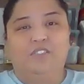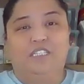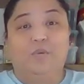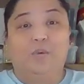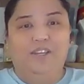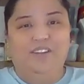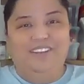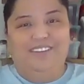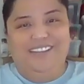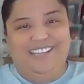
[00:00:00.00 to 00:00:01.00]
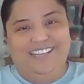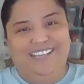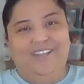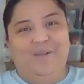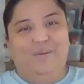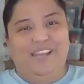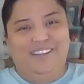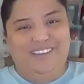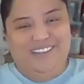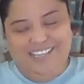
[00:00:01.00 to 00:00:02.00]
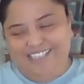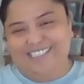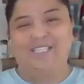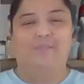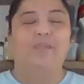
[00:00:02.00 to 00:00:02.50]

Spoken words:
She's like, "What are you doing? Why are you doing this?"